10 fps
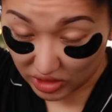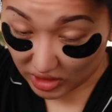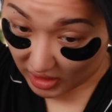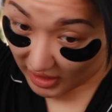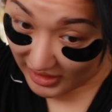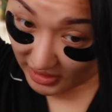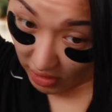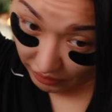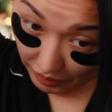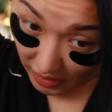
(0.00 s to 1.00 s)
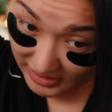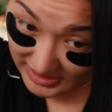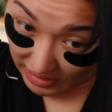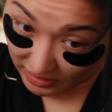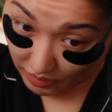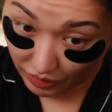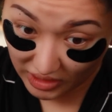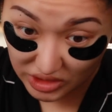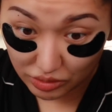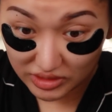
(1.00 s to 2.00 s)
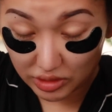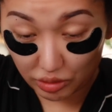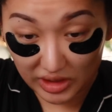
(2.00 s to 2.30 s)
You can kind of let go of the ponytail and the bungee will still